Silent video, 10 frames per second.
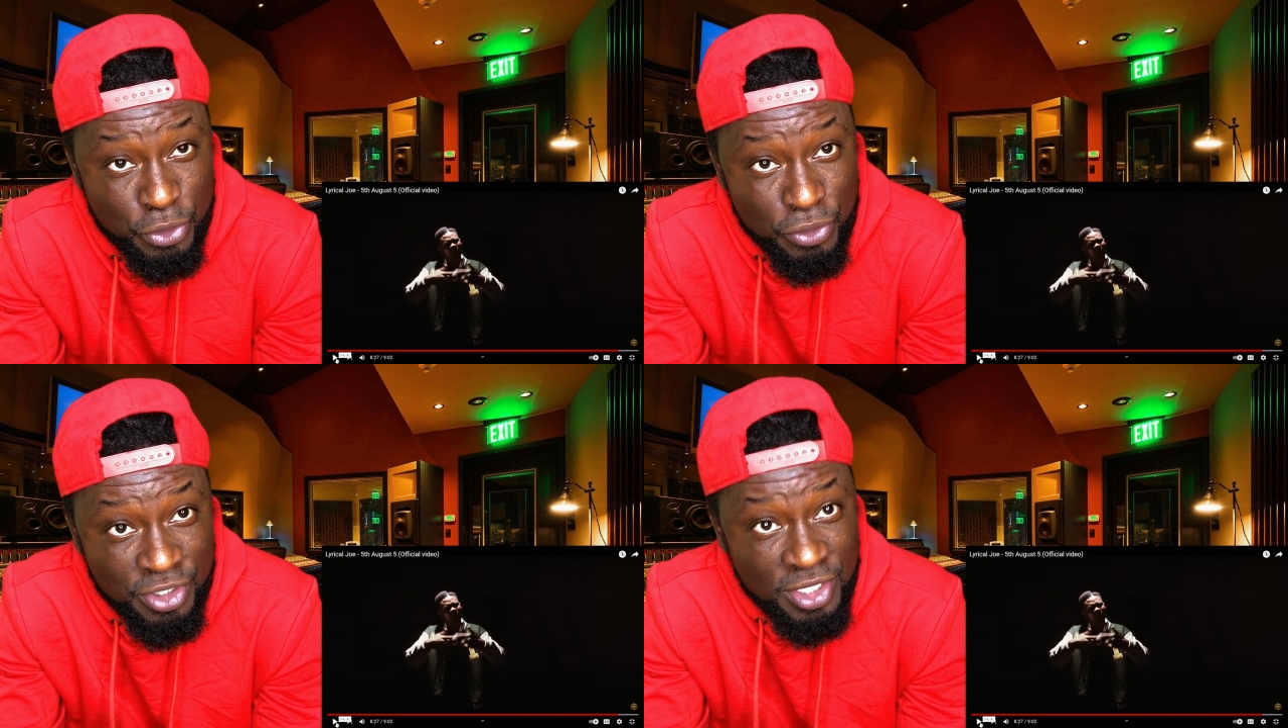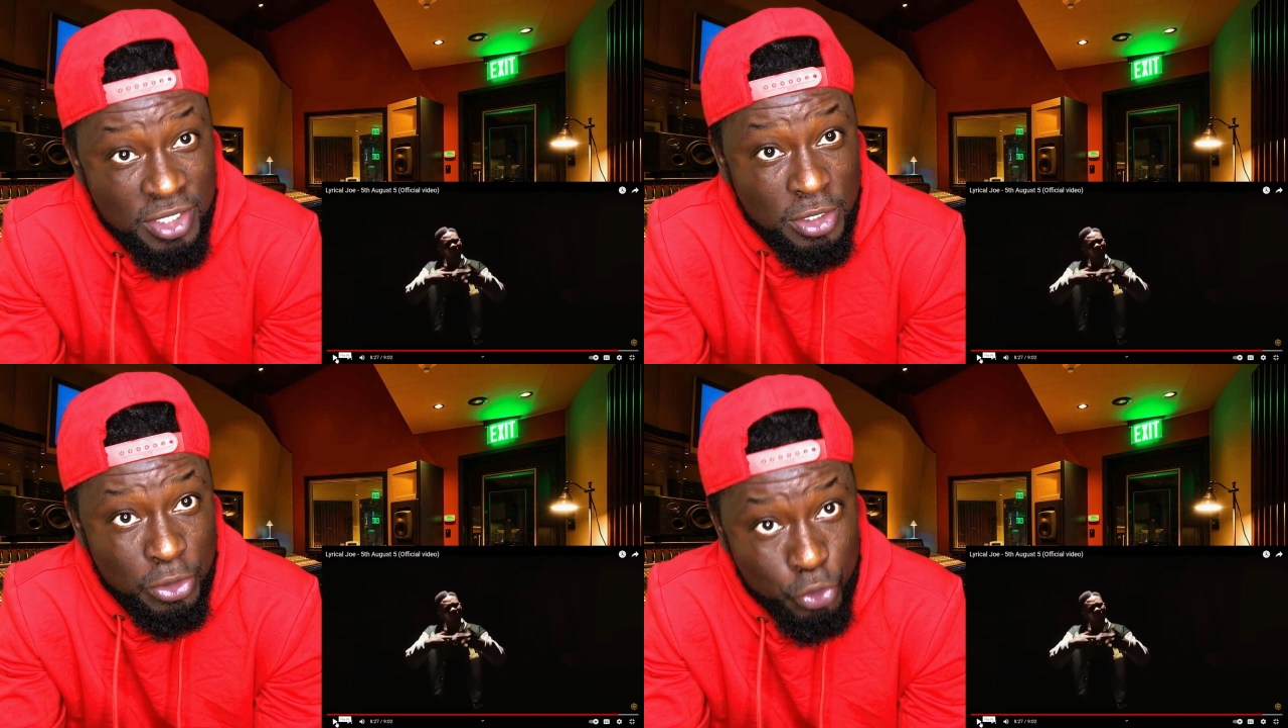you. This
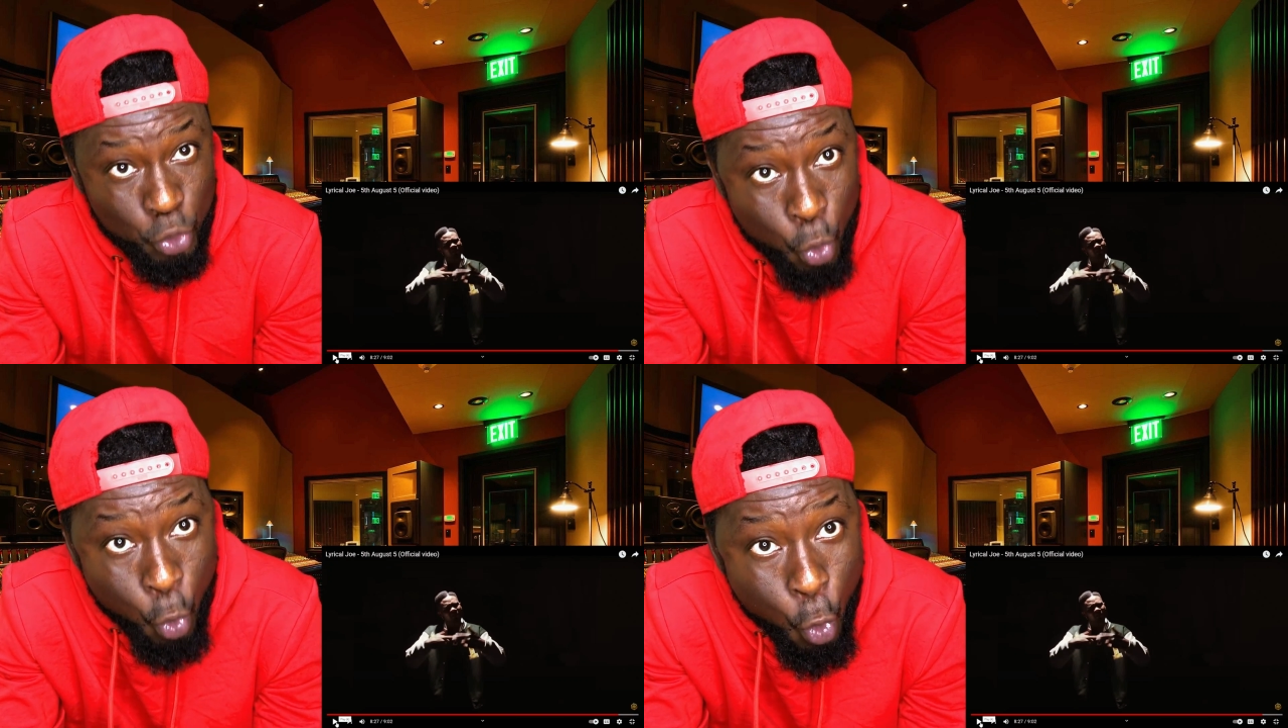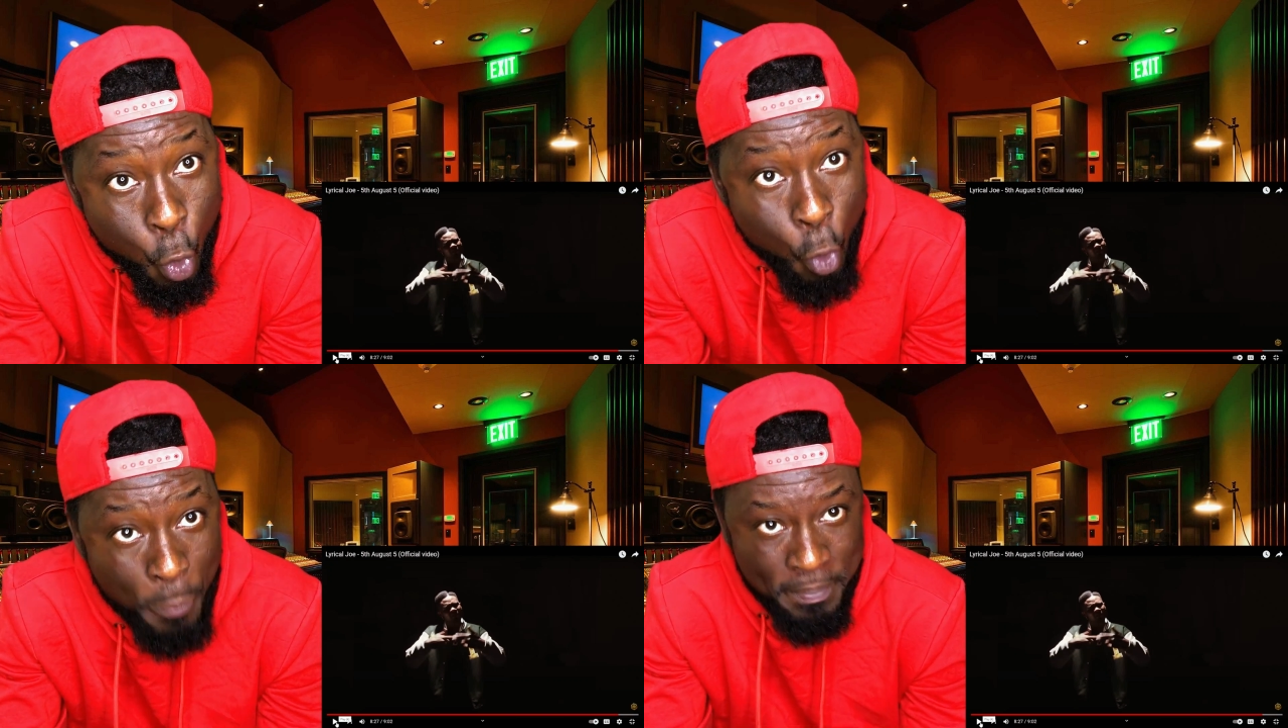thing,
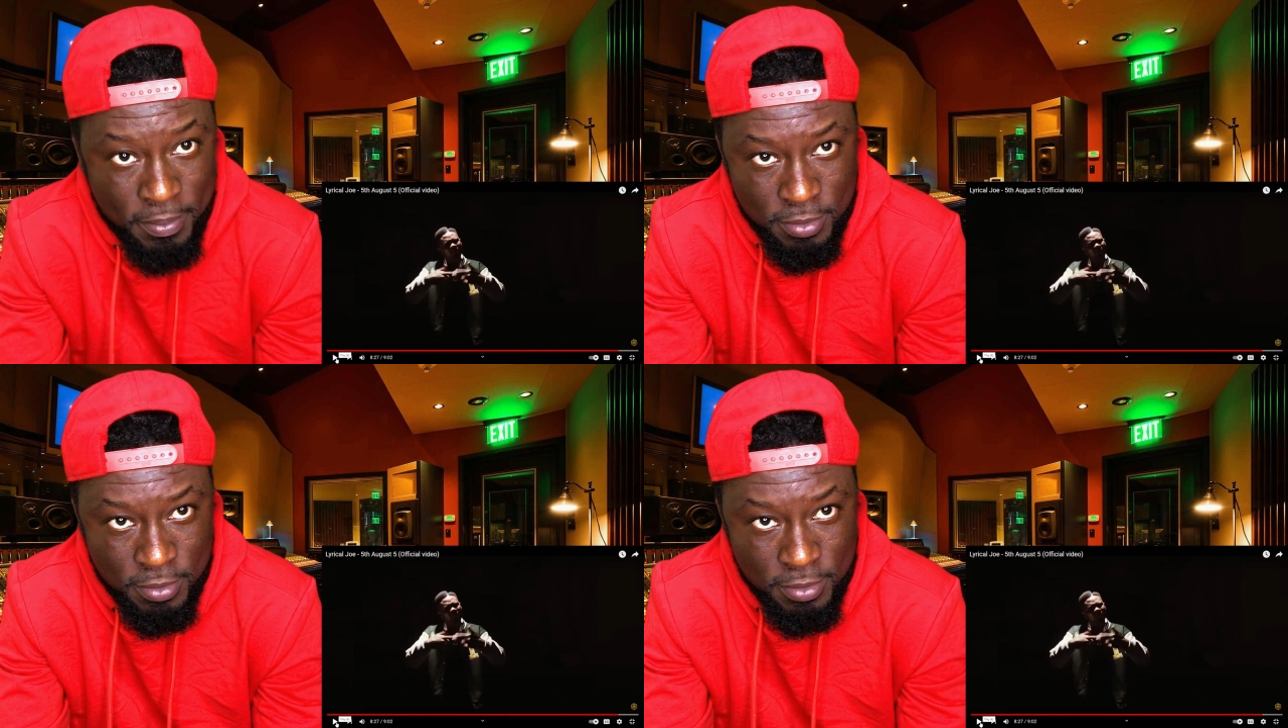oh.